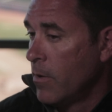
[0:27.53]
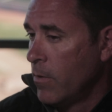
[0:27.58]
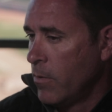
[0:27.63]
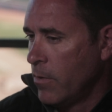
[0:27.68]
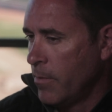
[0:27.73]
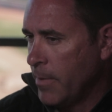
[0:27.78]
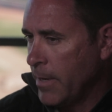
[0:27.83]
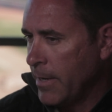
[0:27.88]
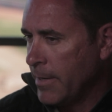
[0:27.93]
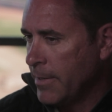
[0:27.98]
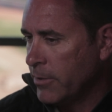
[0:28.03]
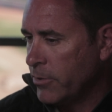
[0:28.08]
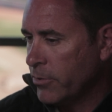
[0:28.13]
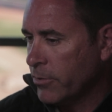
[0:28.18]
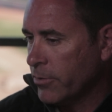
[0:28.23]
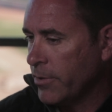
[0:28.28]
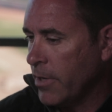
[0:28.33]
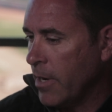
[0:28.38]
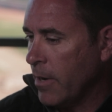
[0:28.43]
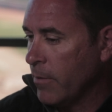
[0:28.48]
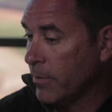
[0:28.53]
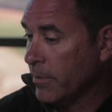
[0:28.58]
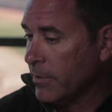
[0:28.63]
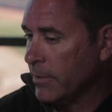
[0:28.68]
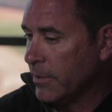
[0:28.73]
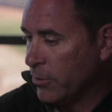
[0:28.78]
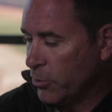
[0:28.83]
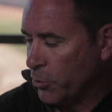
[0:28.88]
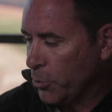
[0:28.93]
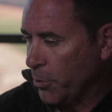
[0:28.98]
Well, my initial thought
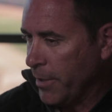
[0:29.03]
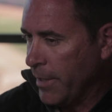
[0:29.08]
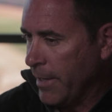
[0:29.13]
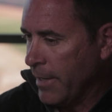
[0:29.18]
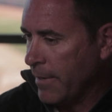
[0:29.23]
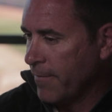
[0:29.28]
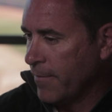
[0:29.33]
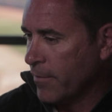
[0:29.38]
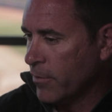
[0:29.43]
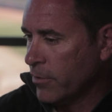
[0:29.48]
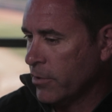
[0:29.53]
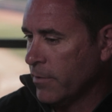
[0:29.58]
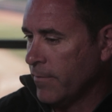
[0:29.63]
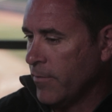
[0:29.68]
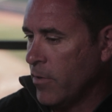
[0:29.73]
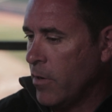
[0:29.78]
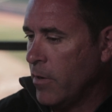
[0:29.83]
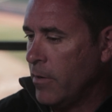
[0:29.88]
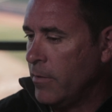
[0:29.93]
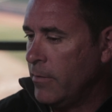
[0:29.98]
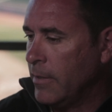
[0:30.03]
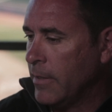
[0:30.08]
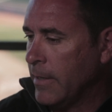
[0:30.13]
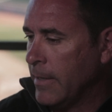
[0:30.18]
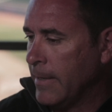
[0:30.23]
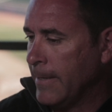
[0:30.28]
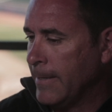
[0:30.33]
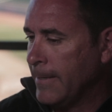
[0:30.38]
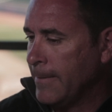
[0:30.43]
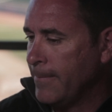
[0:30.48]
was intrigue, first of all.
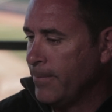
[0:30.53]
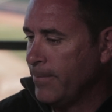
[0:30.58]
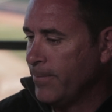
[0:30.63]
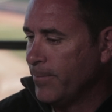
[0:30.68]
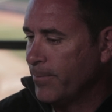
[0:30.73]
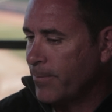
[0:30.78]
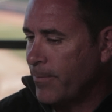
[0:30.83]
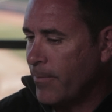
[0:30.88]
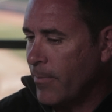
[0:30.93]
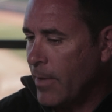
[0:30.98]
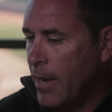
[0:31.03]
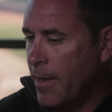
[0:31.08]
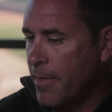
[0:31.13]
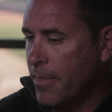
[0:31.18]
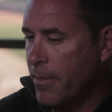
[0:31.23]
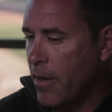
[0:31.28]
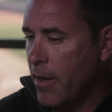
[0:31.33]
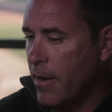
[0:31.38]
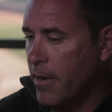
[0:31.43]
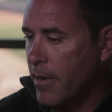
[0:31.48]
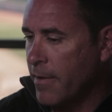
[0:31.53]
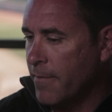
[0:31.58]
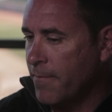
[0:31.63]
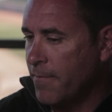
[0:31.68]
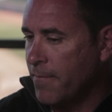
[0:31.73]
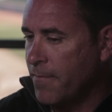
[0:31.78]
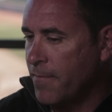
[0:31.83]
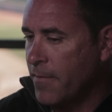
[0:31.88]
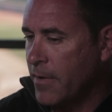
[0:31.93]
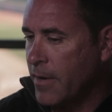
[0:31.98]
I thought if
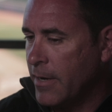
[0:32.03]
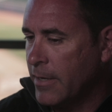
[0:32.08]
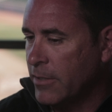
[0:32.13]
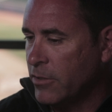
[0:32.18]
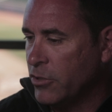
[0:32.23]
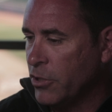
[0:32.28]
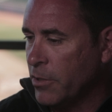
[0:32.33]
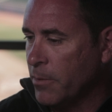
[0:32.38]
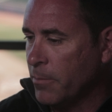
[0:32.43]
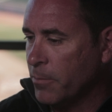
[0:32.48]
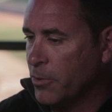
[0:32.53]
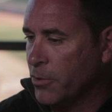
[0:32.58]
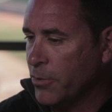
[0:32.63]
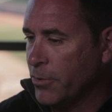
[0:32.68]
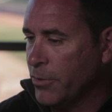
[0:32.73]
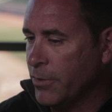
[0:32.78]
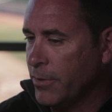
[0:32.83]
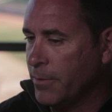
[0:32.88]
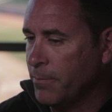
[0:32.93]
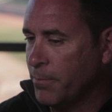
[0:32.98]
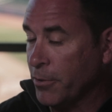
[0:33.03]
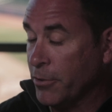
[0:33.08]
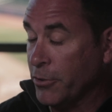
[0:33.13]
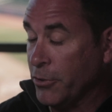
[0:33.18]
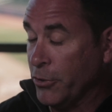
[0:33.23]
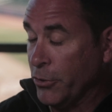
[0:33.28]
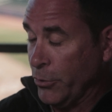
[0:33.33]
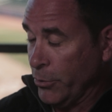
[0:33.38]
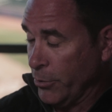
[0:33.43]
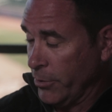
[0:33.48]
Jim could
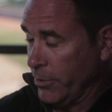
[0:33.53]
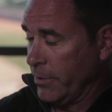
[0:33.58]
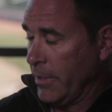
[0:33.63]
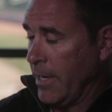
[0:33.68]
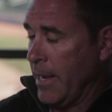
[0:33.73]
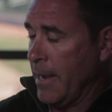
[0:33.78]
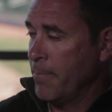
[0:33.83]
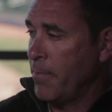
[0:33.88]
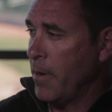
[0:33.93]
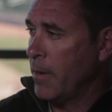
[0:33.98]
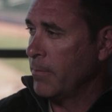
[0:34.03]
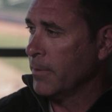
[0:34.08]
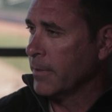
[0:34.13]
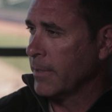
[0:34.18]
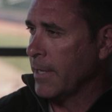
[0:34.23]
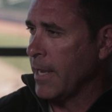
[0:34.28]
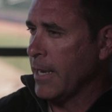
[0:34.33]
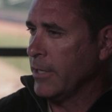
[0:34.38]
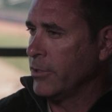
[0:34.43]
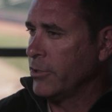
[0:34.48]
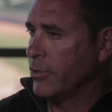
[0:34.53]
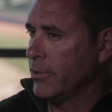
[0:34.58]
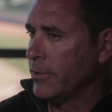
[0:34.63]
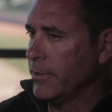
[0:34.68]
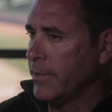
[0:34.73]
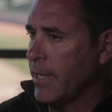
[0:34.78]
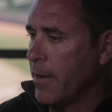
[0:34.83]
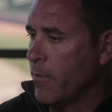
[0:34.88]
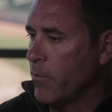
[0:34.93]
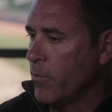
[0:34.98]
produce a
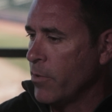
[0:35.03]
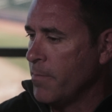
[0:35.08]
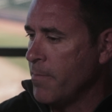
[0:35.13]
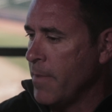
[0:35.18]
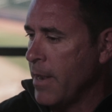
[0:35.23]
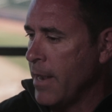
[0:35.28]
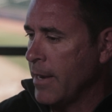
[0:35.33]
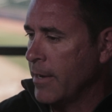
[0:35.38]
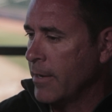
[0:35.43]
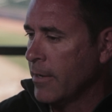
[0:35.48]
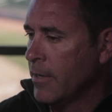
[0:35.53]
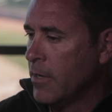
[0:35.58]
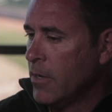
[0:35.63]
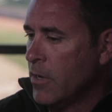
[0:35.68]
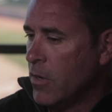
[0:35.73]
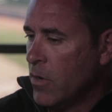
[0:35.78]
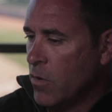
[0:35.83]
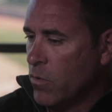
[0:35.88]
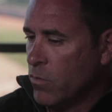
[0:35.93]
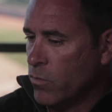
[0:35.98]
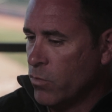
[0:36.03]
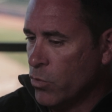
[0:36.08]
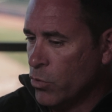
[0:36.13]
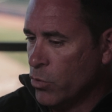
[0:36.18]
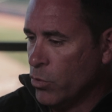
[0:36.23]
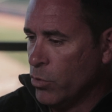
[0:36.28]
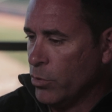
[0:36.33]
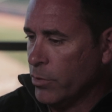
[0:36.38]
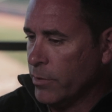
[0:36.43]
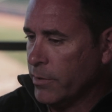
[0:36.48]
publication that would make
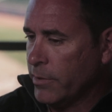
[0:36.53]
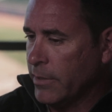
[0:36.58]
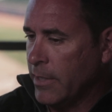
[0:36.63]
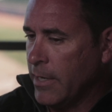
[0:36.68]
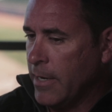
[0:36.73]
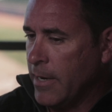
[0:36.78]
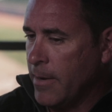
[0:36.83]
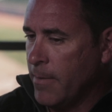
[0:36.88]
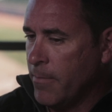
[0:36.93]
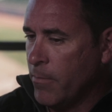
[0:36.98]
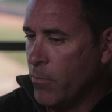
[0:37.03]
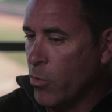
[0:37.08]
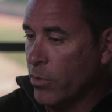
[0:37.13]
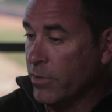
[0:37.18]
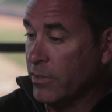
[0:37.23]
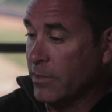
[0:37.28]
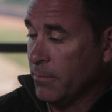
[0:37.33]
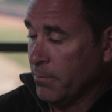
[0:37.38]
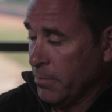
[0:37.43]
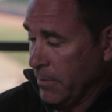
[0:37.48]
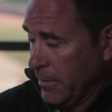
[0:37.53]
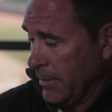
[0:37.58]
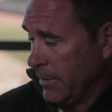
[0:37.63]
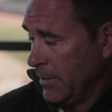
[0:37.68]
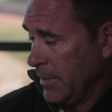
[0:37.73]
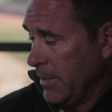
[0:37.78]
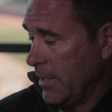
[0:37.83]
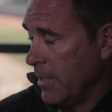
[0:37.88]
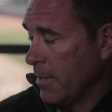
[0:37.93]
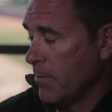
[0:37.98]
rules more
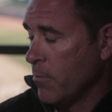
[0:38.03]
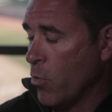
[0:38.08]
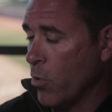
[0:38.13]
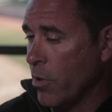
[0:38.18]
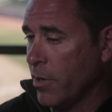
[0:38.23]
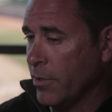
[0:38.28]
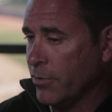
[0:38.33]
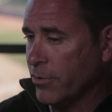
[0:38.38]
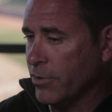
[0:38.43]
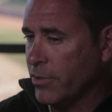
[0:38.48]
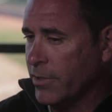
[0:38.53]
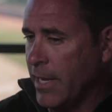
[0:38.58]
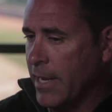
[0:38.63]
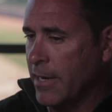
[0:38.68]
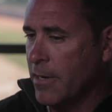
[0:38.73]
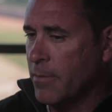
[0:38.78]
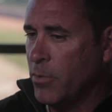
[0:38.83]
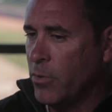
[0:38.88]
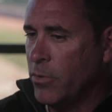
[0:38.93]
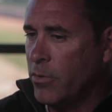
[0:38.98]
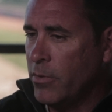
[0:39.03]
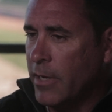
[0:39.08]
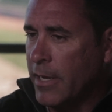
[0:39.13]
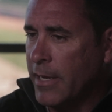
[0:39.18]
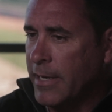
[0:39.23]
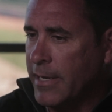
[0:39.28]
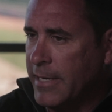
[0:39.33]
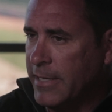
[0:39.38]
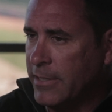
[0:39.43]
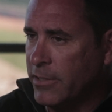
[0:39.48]
simplistic and more understandable
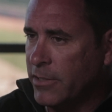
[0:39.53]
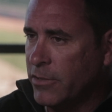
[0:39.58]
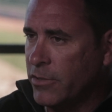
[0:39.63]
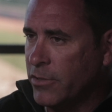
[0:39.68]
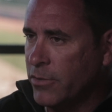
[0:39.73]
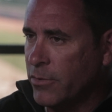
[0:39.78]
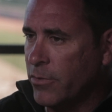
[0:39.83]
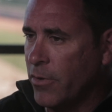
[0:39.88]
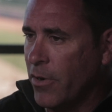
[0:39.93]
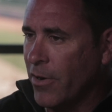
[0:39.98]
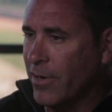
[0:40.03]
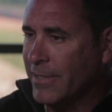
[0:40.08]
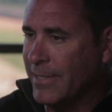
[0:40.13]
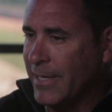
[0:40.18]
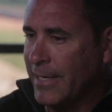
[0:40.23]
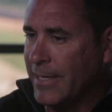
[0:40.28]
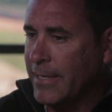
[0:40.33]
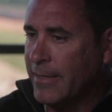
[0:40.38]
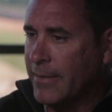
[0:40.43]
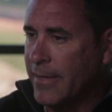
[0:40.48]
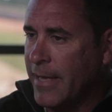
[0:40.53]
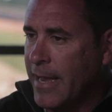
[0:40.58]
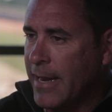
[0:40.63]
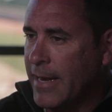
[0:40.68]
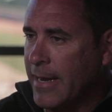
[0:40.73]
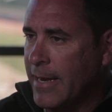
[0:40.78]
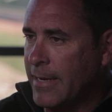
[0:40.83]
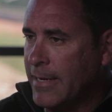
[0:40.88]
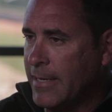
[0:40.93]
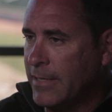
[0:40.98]
and easy to
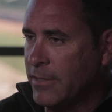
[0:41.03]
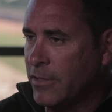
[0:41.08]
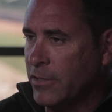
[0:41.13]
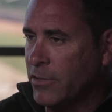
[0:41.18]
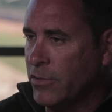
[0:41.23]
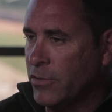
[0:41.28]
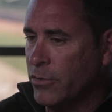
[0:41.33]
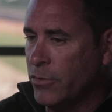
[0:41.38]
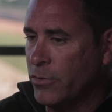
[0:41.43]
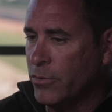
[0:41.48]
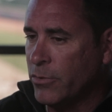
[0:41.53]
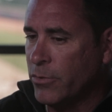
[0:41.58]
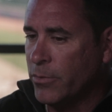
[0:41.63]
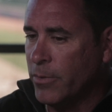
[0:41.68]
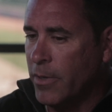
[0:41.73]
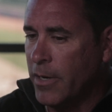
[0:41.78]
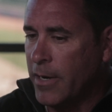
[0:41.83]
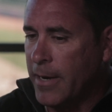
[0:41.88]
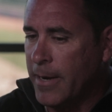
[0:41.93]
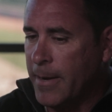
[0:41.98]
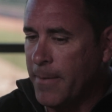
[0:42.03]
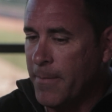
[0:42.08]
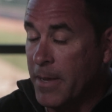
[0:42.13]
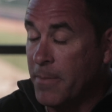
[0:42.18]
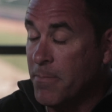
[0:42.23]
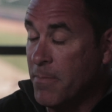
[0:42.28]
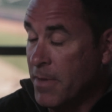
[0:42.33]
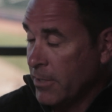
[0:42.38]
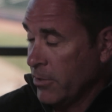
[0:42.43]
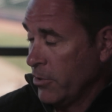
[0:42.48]
articulate and easy to
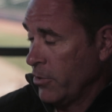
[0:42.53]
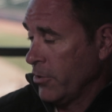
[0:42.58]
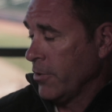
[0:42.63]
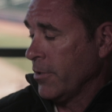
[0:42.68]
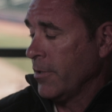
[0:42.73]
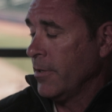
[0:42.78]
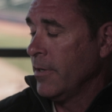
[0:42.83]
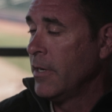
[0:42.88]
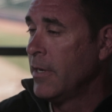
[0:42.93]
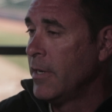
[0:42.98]
administer,